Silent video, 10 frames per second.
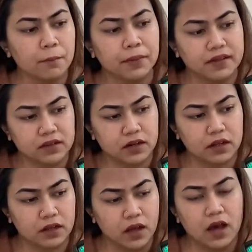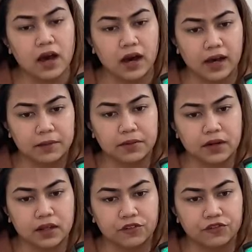basically, I
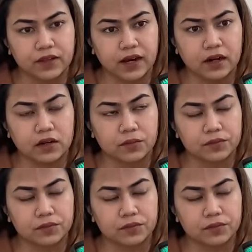believe that